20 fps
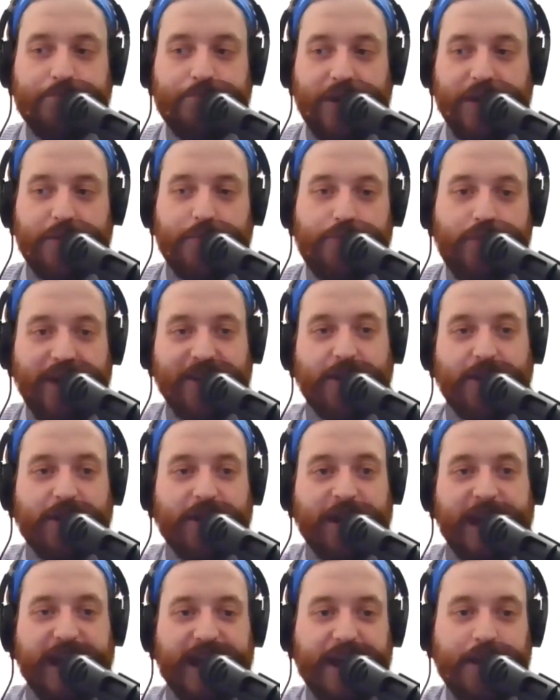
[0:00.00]
brick breaker
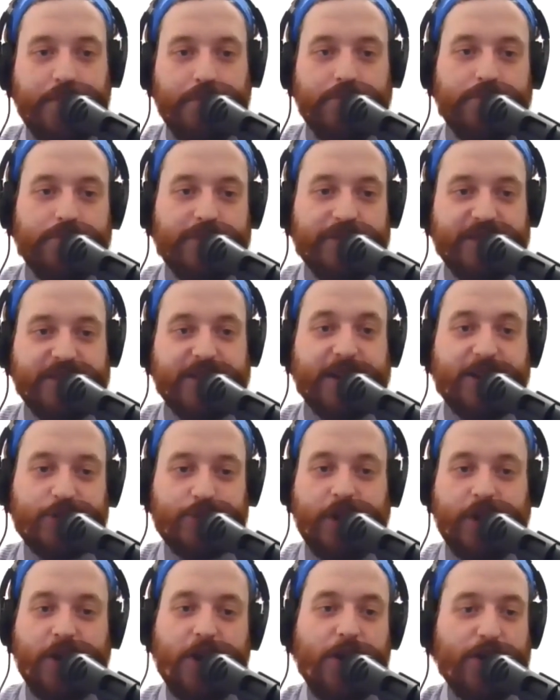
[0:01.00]
game with the Taj
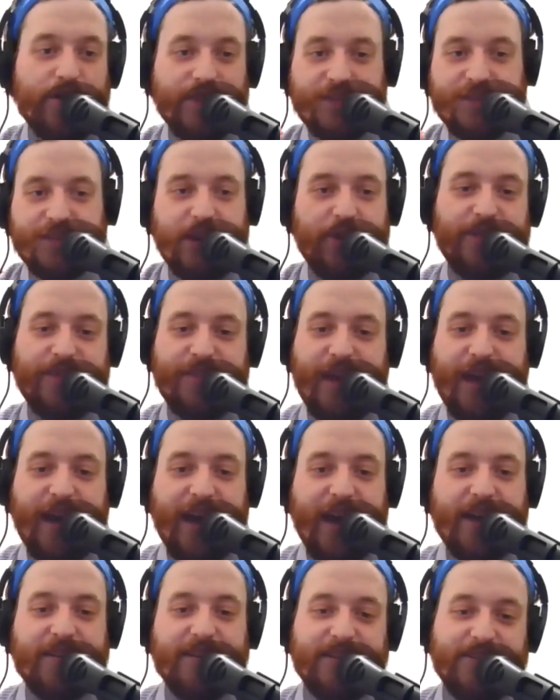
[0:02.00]
Mahal is out of
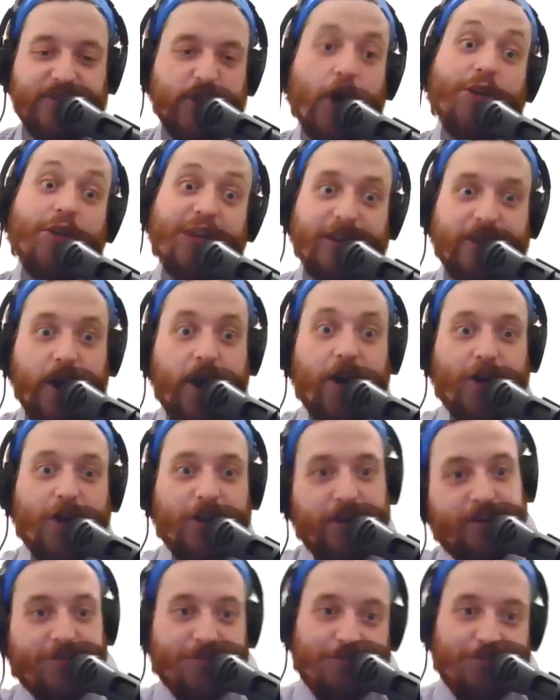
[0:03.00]
that, and Donkey Kong